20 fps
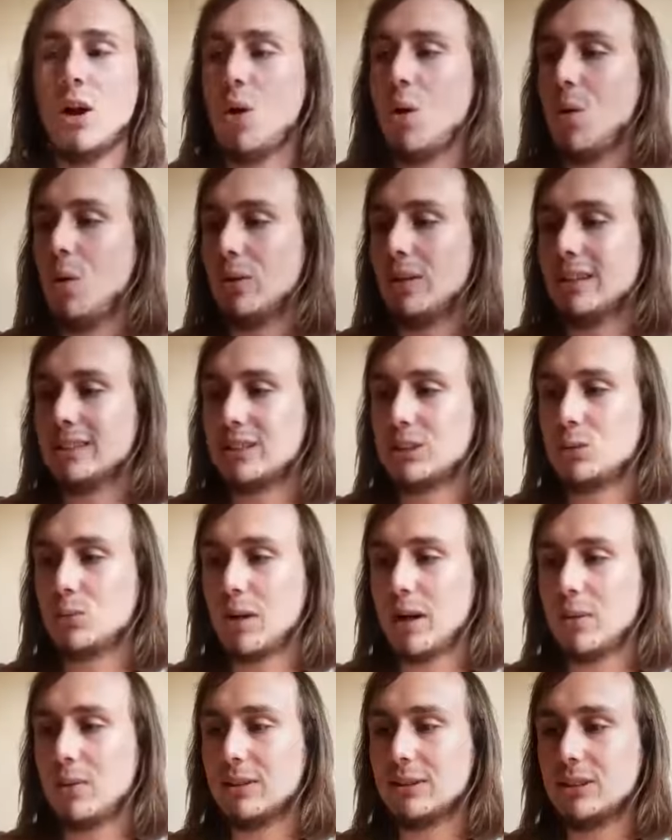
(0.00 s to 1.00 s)
or this is what
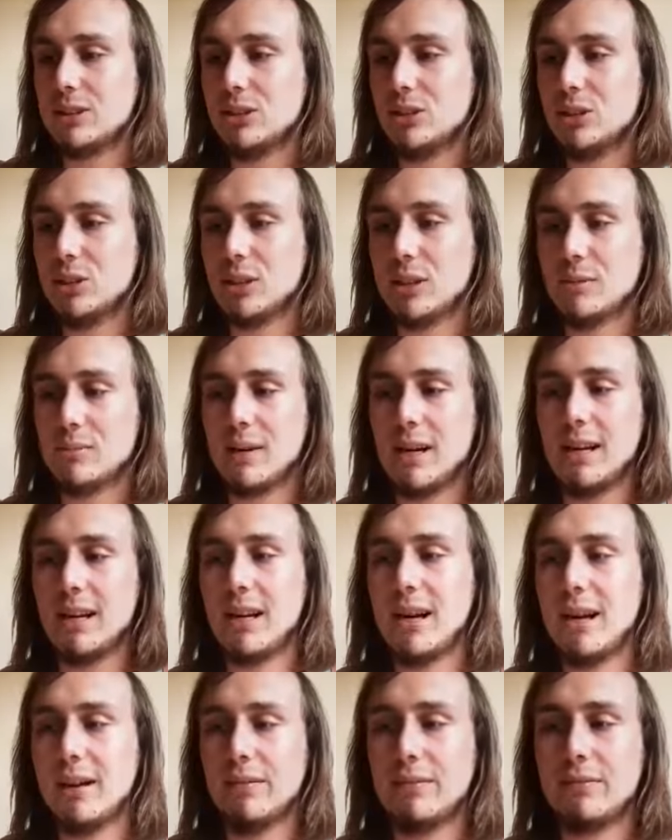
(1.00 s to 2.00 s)
I want to do in my
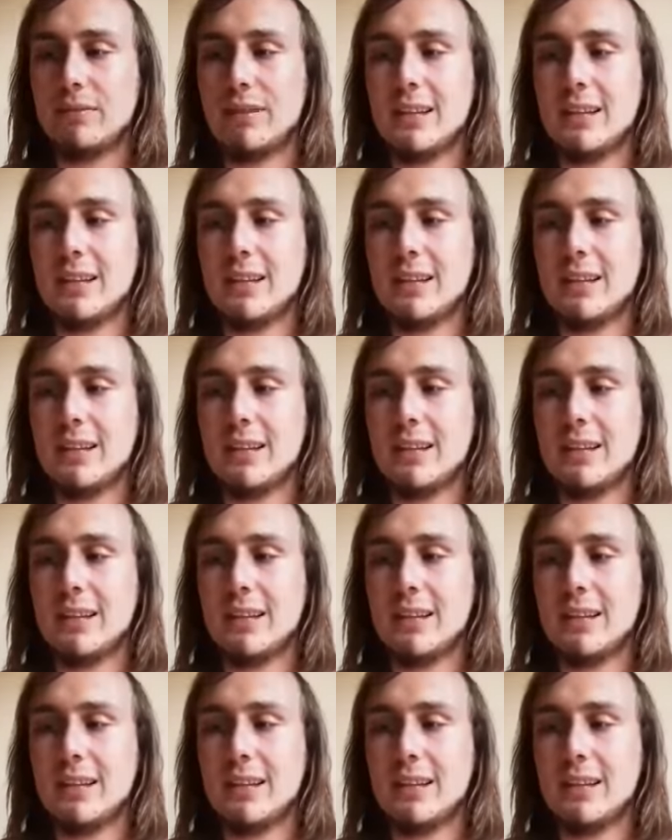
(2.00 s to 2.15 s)
life.